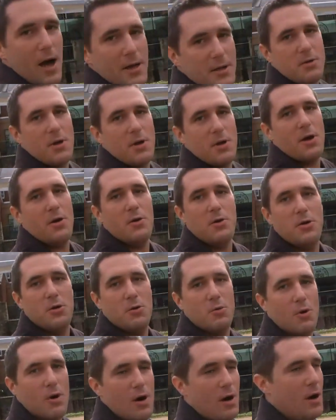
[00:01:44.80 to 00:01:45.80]
I do know who
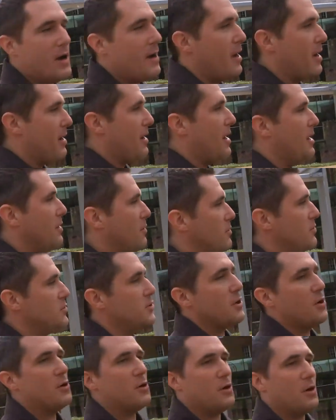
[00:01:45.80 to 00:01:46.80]
you are, and I do
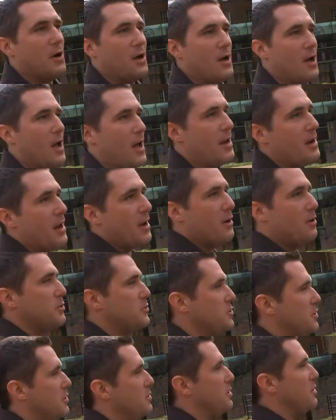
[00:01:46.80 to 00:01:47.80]
also I and I
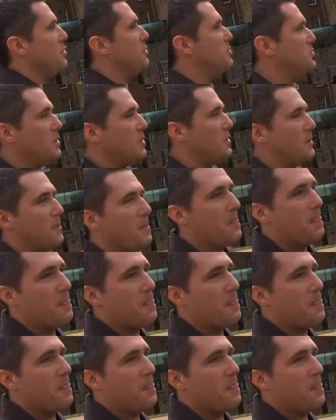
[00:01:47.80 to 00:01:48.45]
also know because in